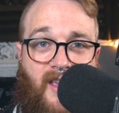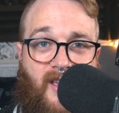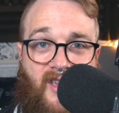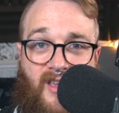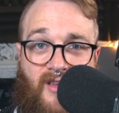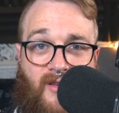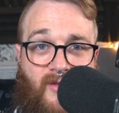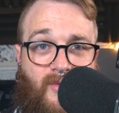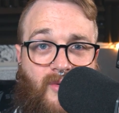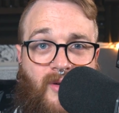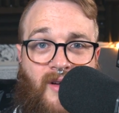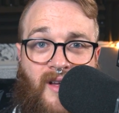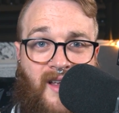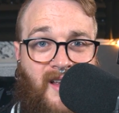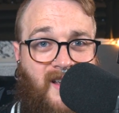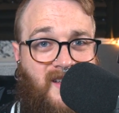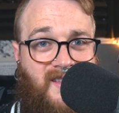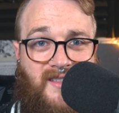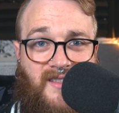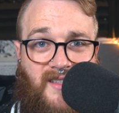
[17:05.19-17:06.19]
E Q
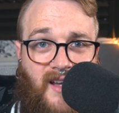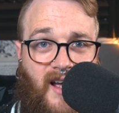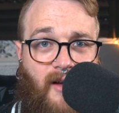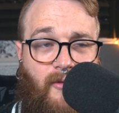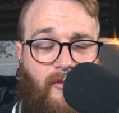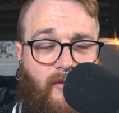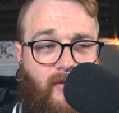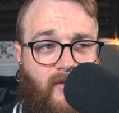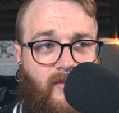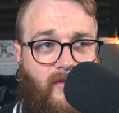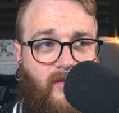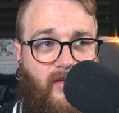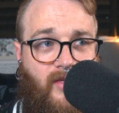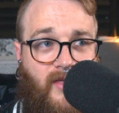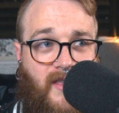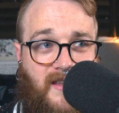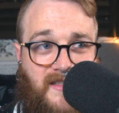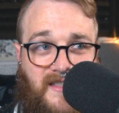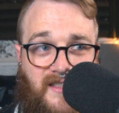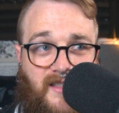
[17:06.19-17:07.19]
stuff,
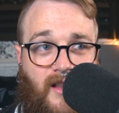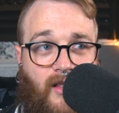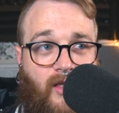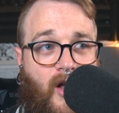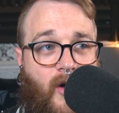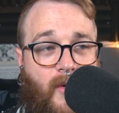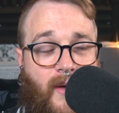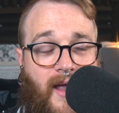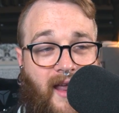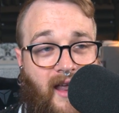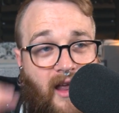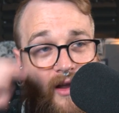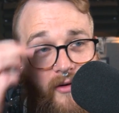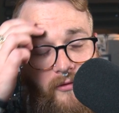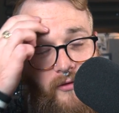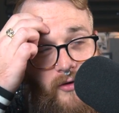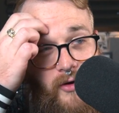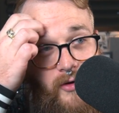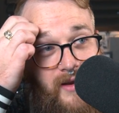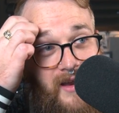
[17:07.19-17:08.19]
this is the low-hanging
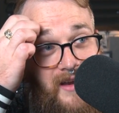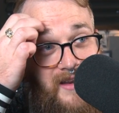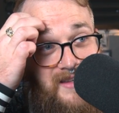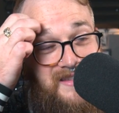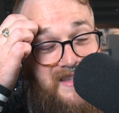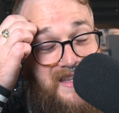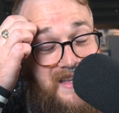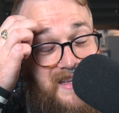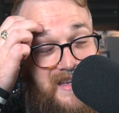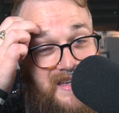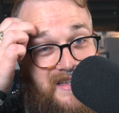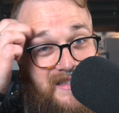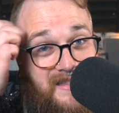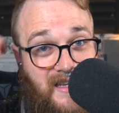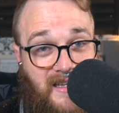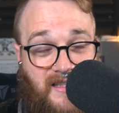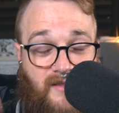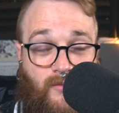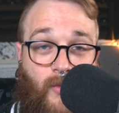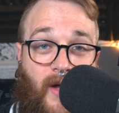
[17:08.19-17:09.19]
fruit. It is the
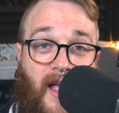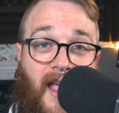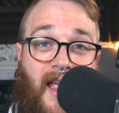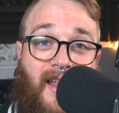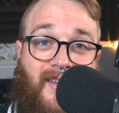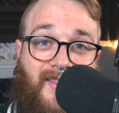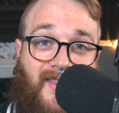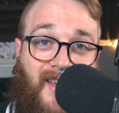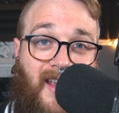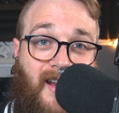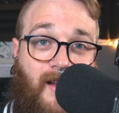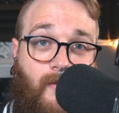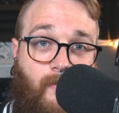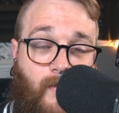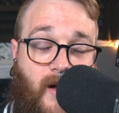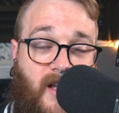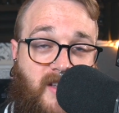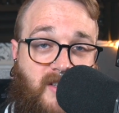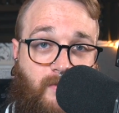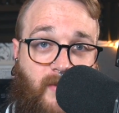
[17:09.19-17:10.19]
easiest way to get a
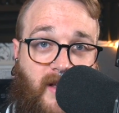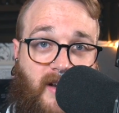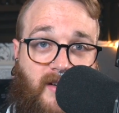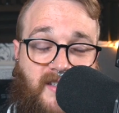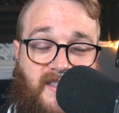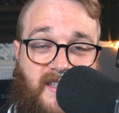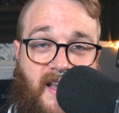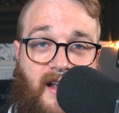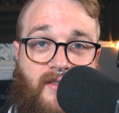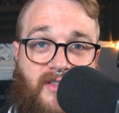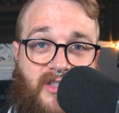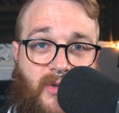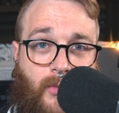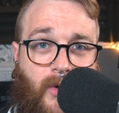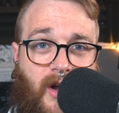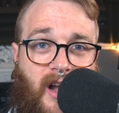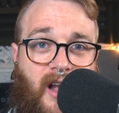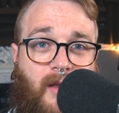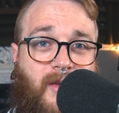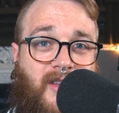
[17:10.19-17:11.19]
much better sound. So
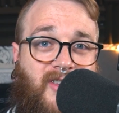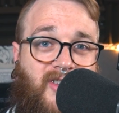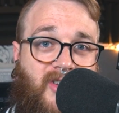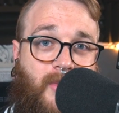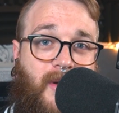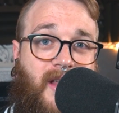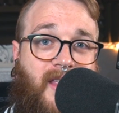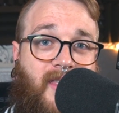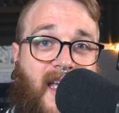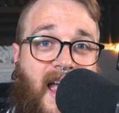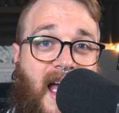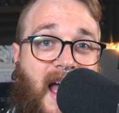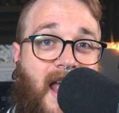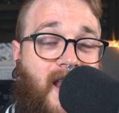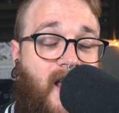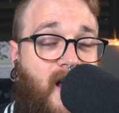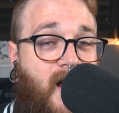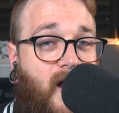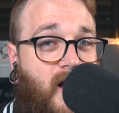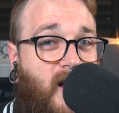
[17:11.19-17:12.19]
we're going to be doing that
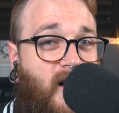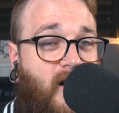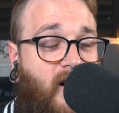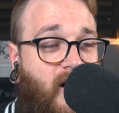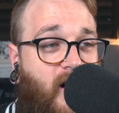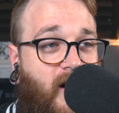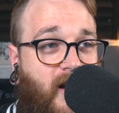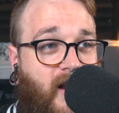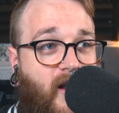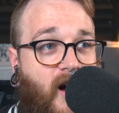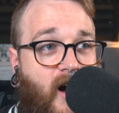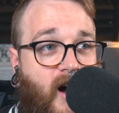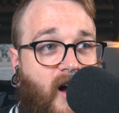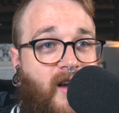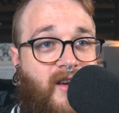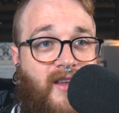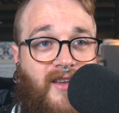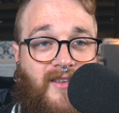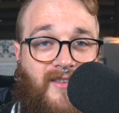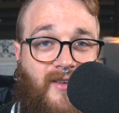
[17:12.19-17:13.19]
on and
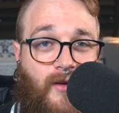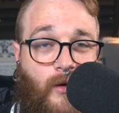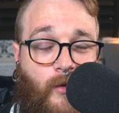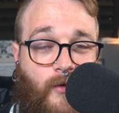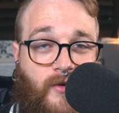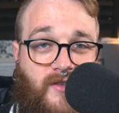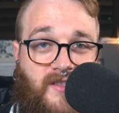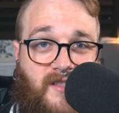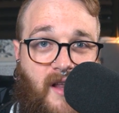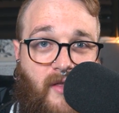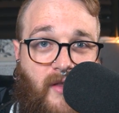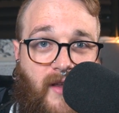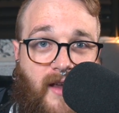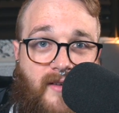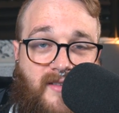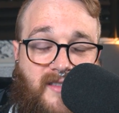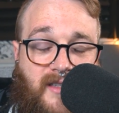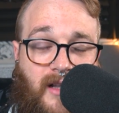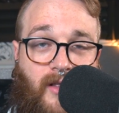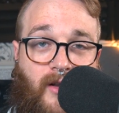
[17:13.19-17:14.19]
on until there's nothing
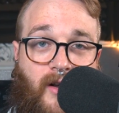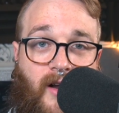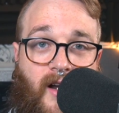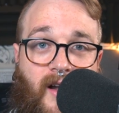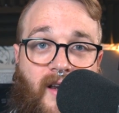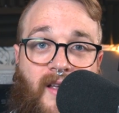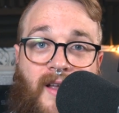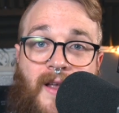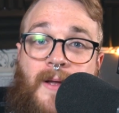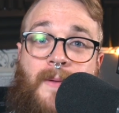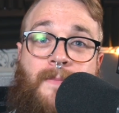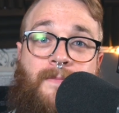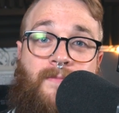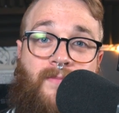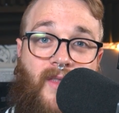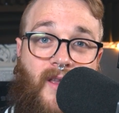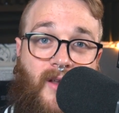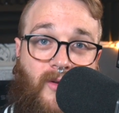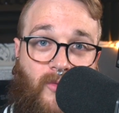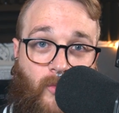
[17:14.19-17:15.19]
else to learn,
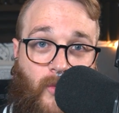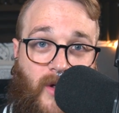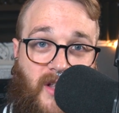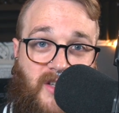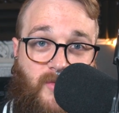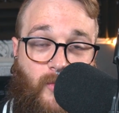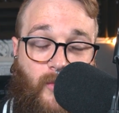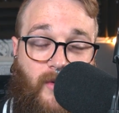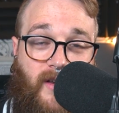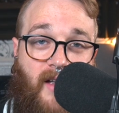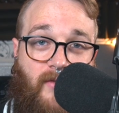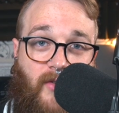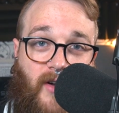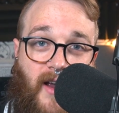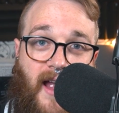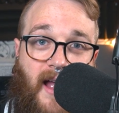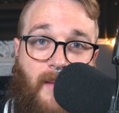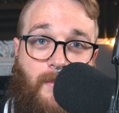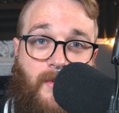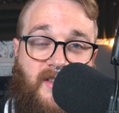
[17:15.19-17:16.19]
which will never
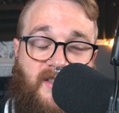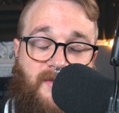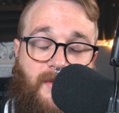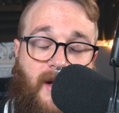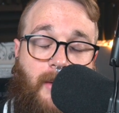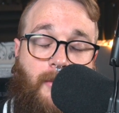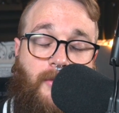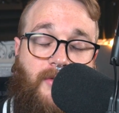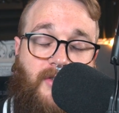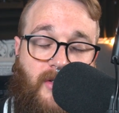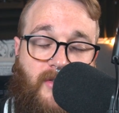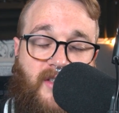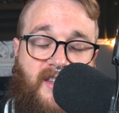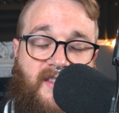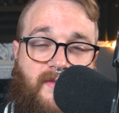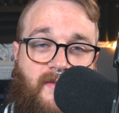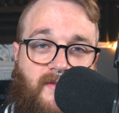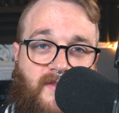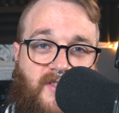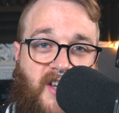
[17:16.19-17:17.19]
happen. So I will do
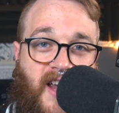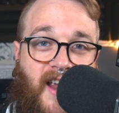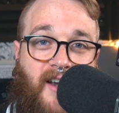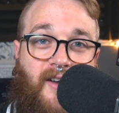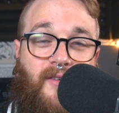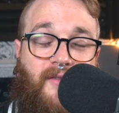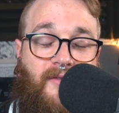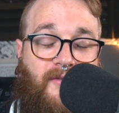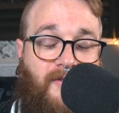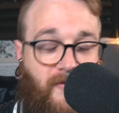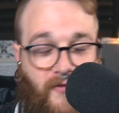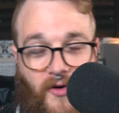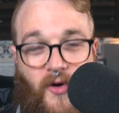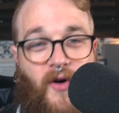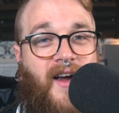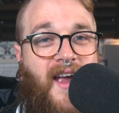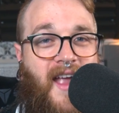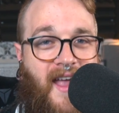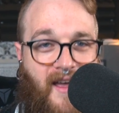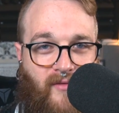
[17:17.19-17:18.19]
this channel
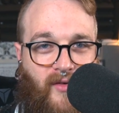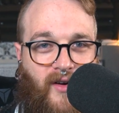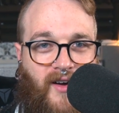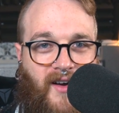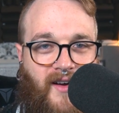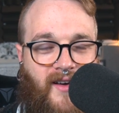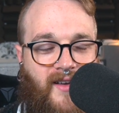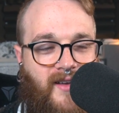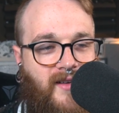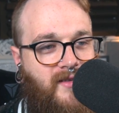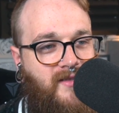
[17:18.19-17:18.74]
forever.